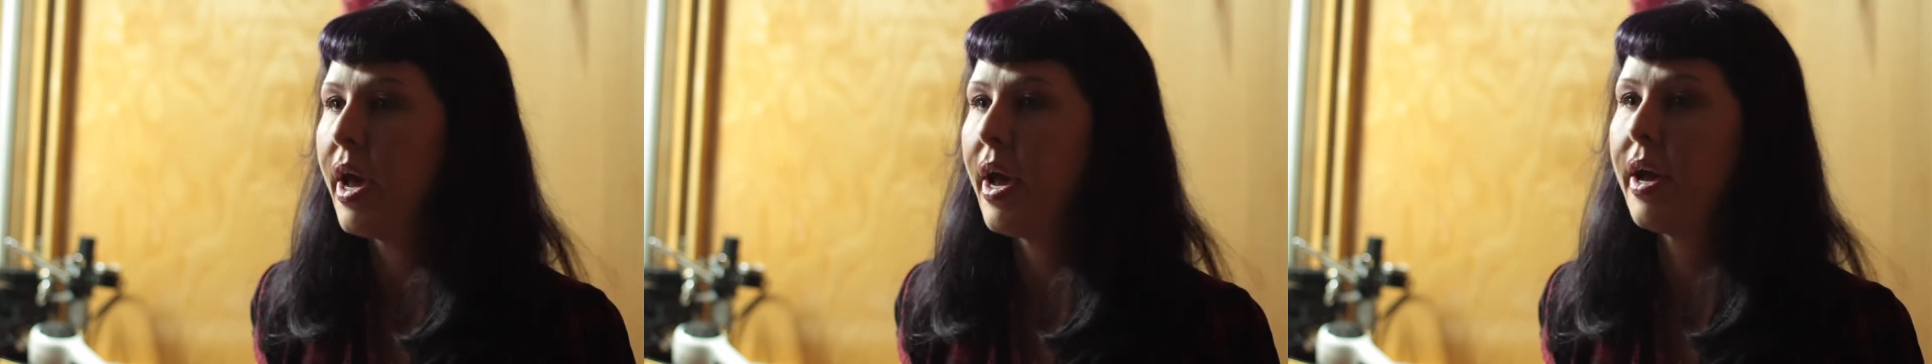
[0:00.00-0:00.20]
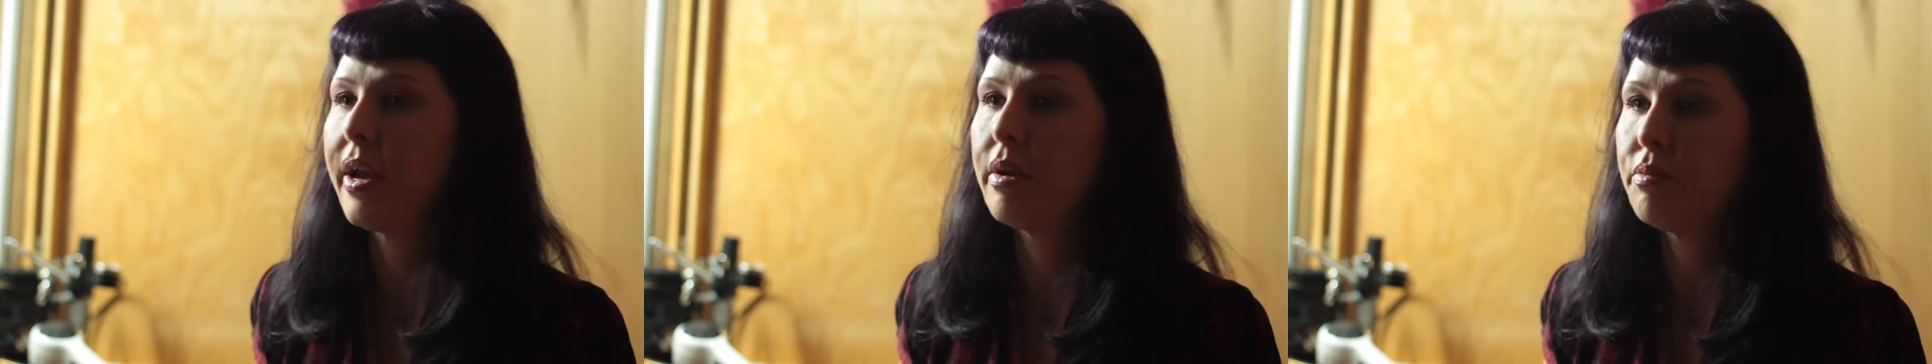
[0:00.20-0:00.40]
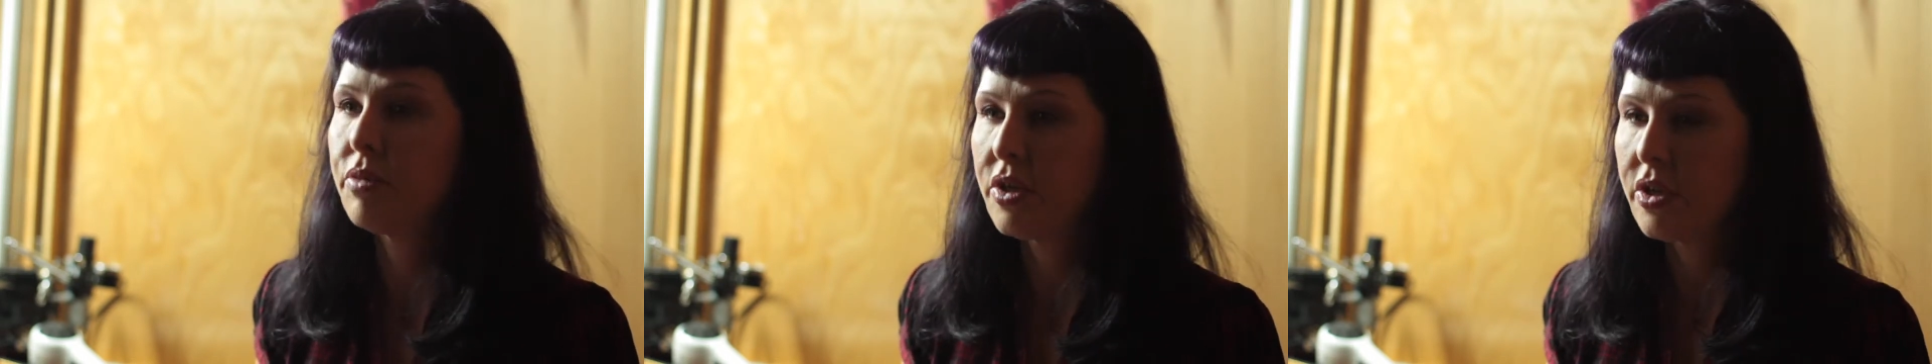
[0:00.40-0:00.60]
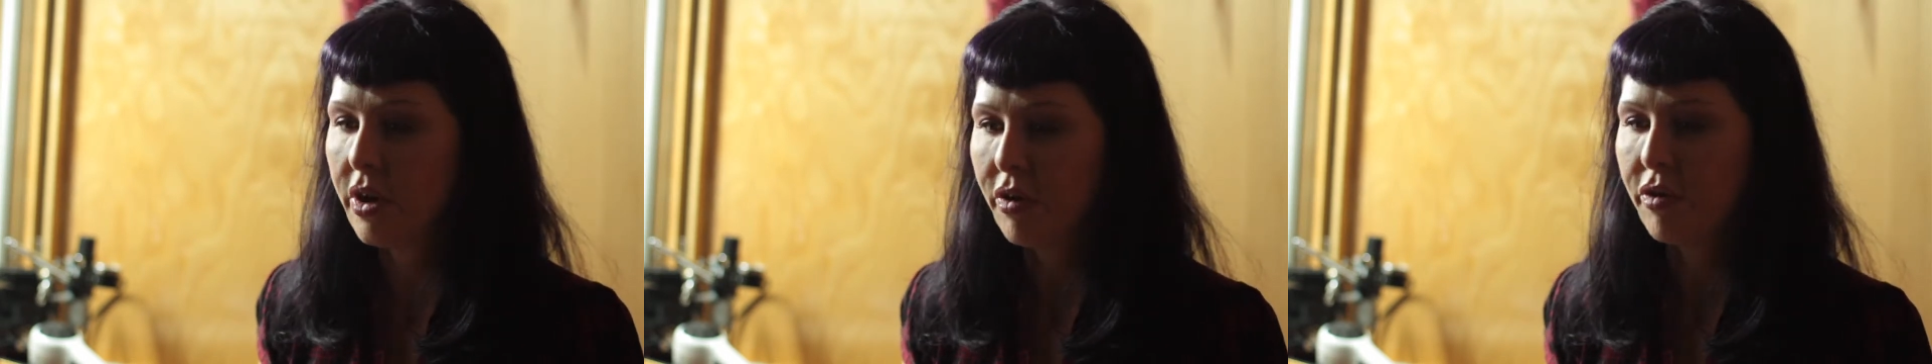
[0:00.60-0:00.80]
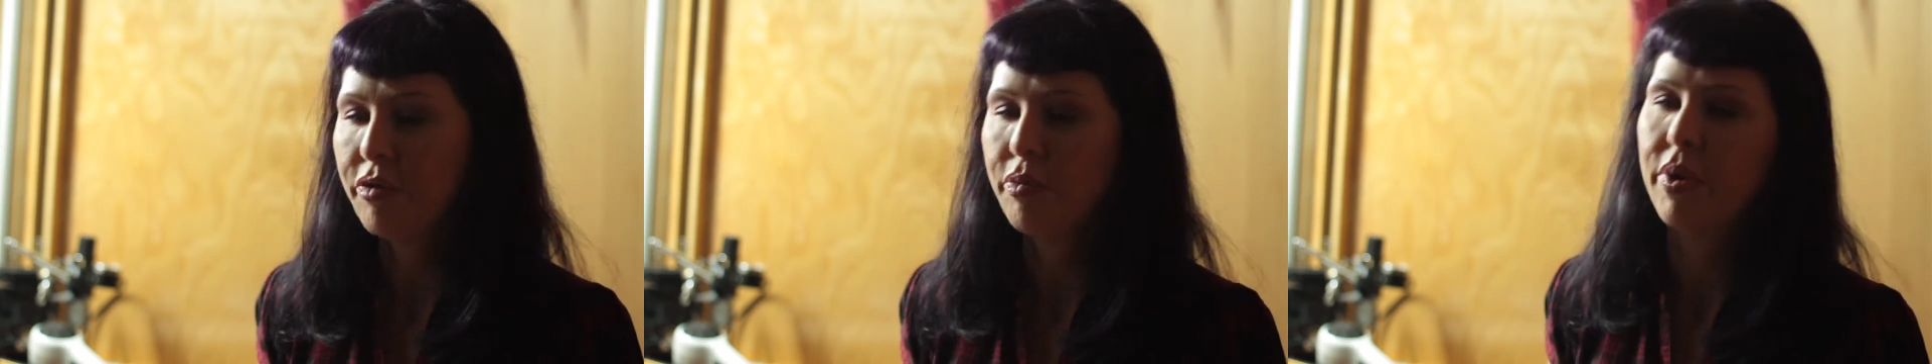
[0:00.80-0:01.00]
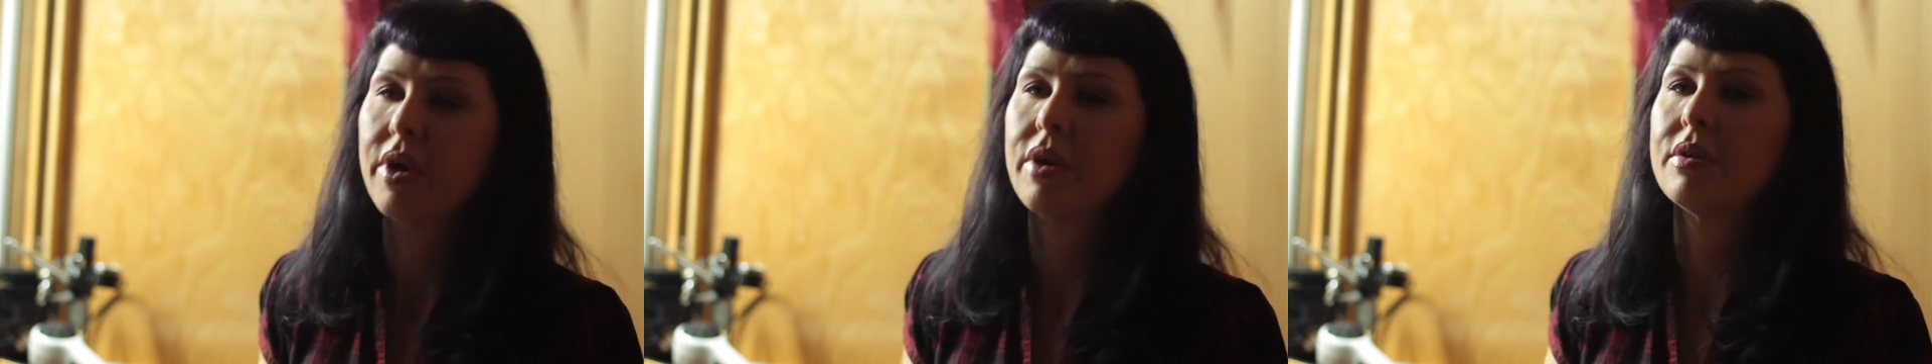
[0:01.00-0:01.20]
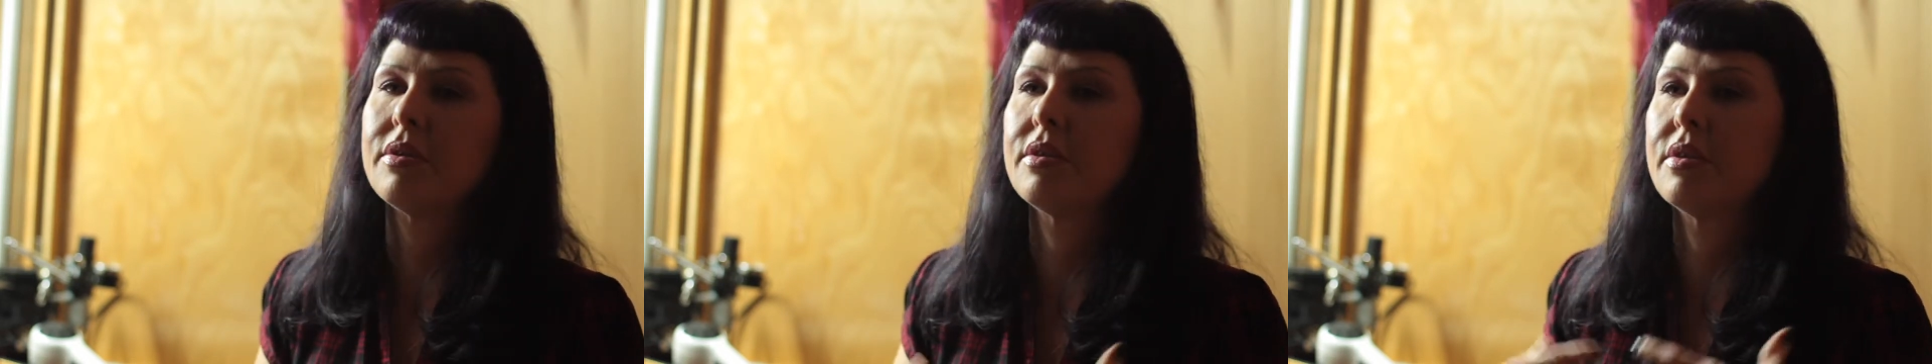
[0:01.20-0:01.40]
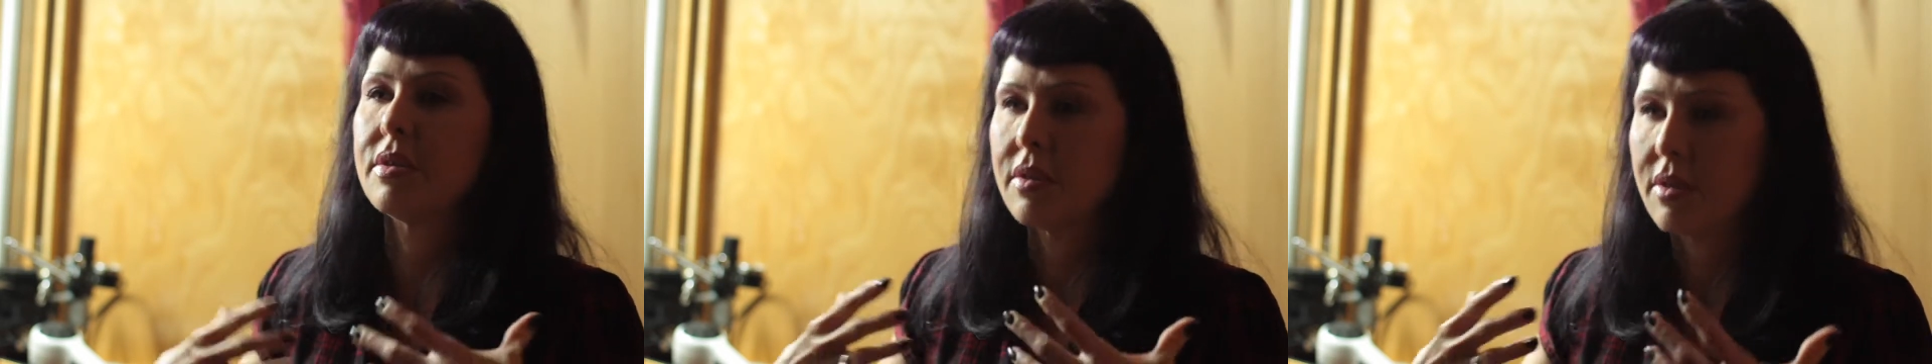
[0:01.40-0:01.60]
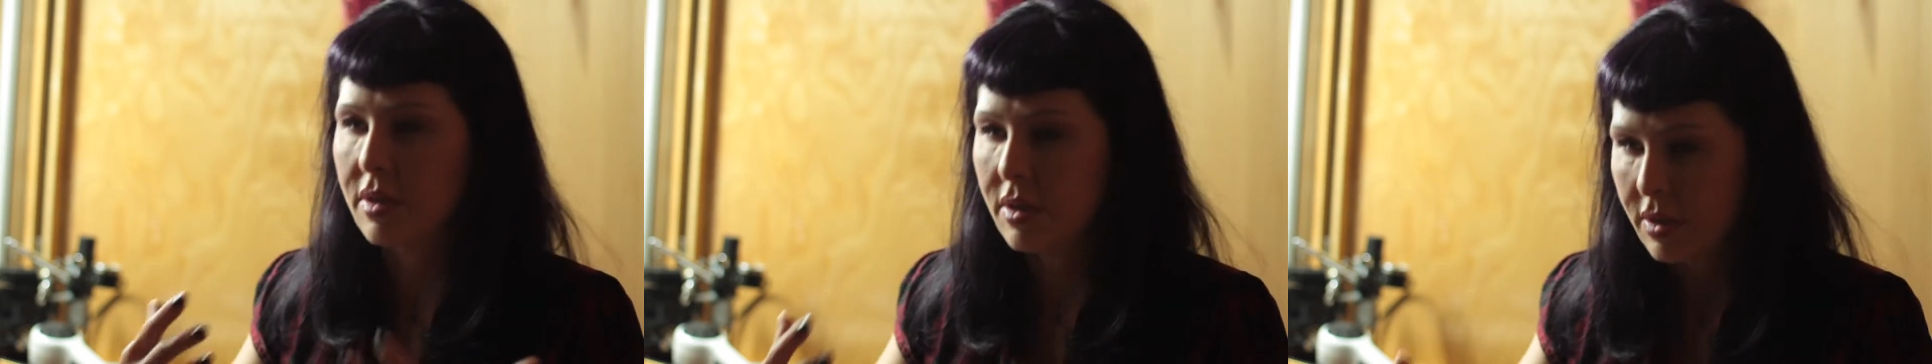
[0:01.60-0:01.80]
at himself, because